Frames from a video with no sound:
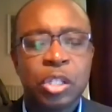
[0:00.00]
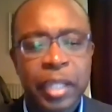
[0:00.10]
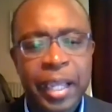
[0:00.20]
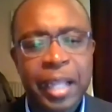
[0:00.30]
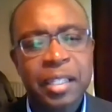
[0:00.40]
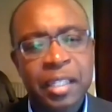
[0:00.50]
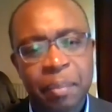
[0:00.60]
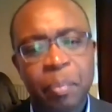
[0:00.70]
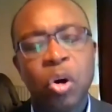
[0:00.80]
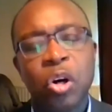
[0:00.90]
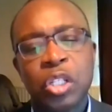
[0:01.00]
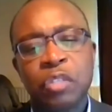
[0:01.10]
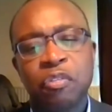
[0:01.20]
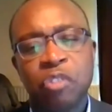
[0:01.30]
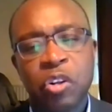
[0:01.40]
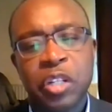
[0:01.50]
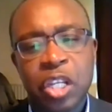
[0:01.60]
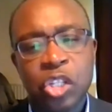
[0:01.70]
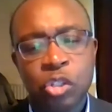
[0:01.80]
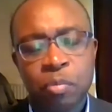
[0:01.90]
to get support for
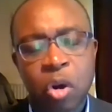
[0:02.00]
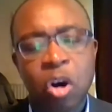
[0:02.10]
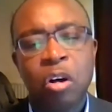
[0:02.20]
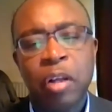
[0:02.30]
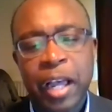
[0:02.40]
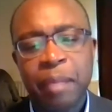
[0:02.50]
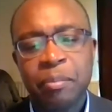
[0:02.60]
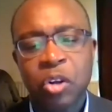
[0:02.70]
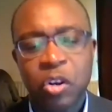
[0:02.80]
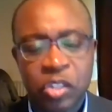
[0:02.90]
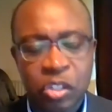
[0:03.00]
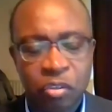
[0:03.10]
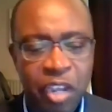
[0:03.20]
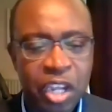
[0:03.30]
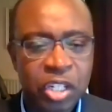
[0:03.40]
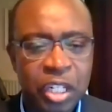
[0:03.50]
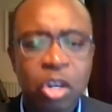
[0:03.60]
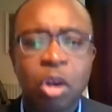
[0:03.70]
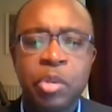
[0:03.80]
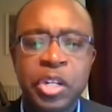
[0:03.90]
these small conservation,
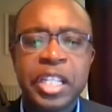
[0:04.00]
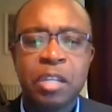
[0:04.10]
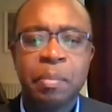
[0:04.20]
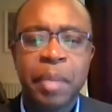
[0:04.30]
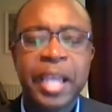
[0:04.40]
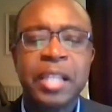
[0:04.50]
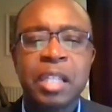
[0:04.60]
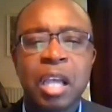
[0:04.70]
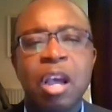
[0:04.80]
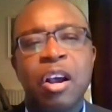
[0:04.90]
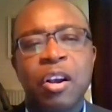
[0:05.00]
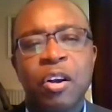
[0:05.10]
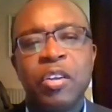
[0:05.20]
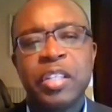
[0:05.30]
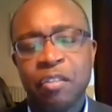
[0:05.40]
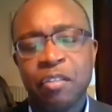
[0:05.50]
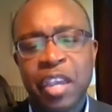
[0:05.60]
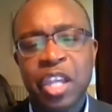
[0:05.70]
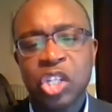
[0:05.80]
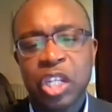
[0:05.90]
community-based
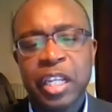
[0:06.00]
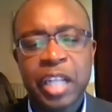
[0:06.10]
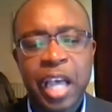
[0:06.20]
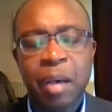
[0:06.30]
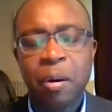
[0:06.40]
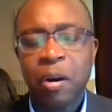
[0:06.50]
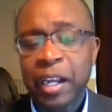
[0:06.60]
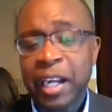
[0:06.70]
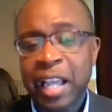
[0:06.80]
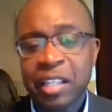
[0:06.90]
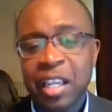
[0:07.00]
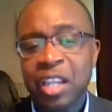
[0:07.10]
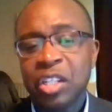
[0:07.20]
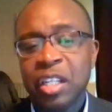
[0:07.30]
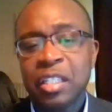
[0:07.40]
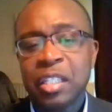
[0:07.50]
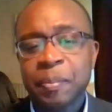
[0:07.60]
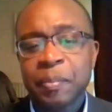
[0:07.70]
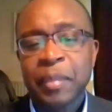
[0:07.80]
conservation organizations.